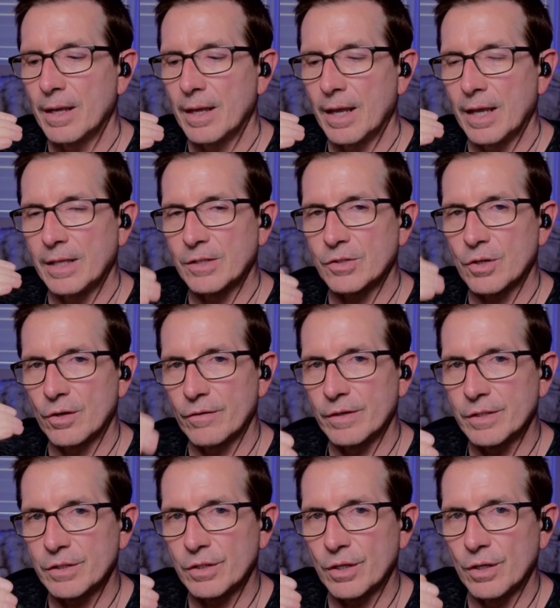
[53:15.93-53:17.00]
in service
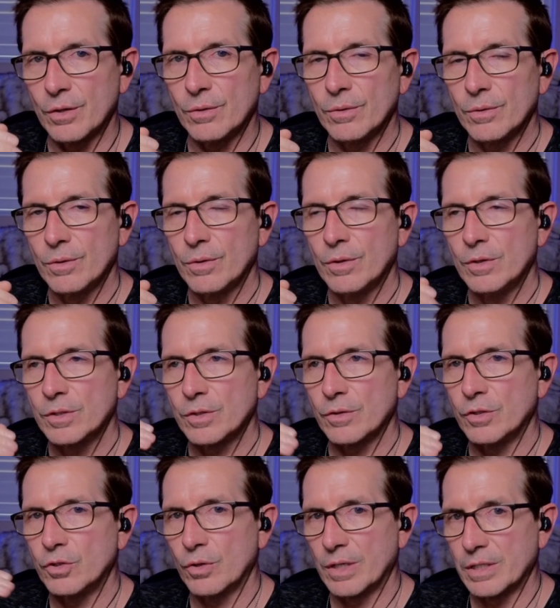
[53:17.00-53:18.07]
to you so
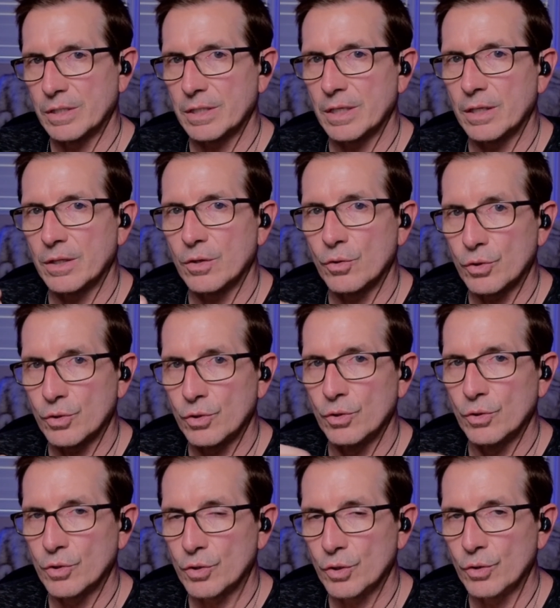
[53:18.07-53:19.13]
that you can see your
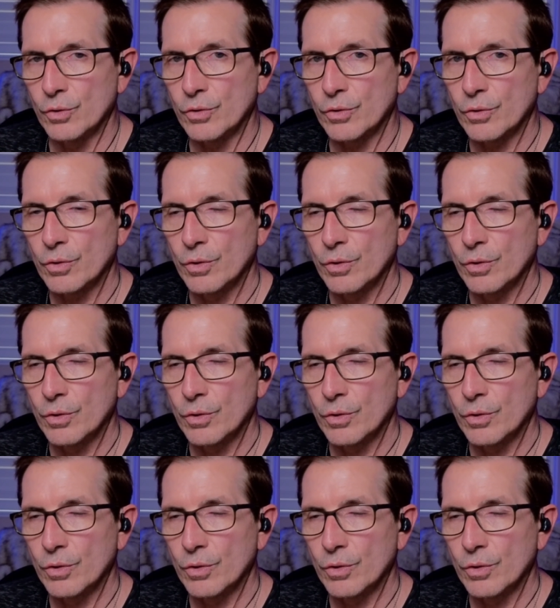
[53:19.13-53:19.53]
truth,